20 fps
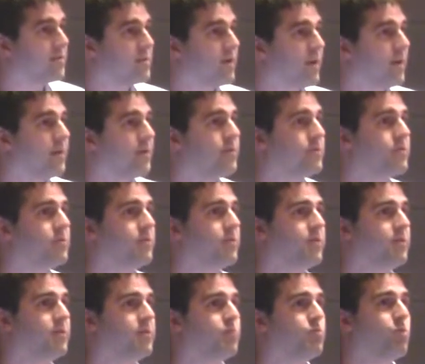side
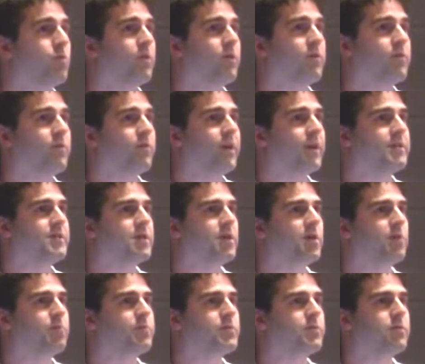is what our device
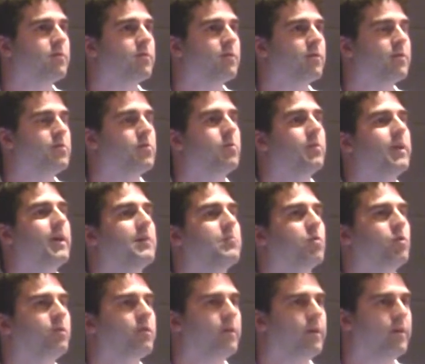helps to
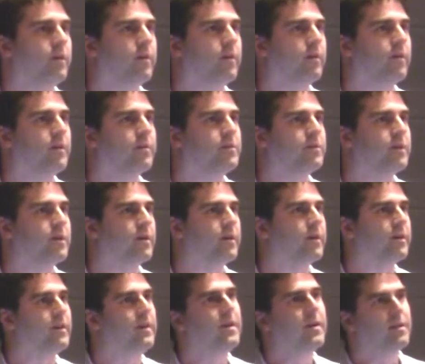enable, and
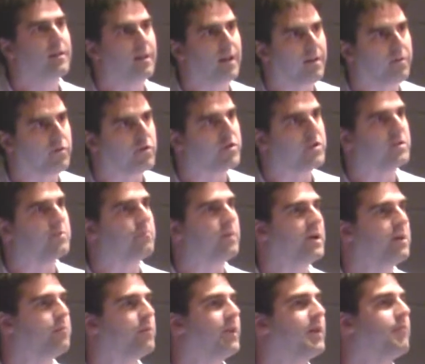it leverages
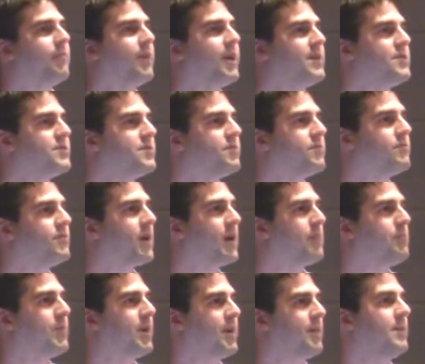minimally invasive
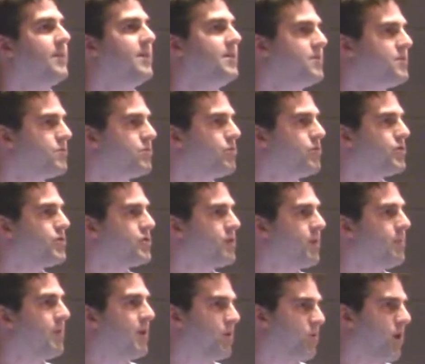type techniques, which
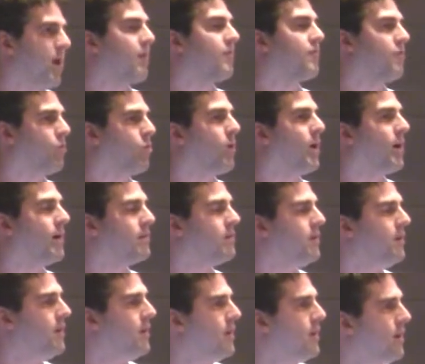have been around for a while,
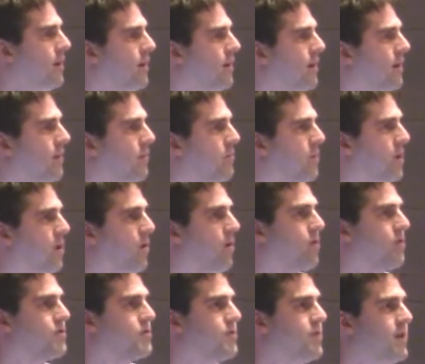but
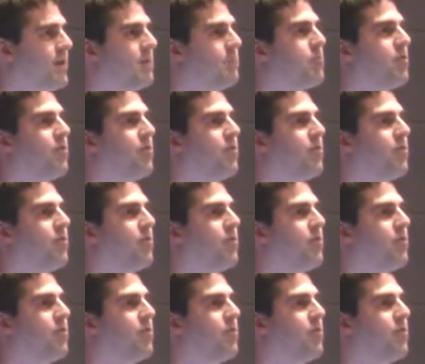ours then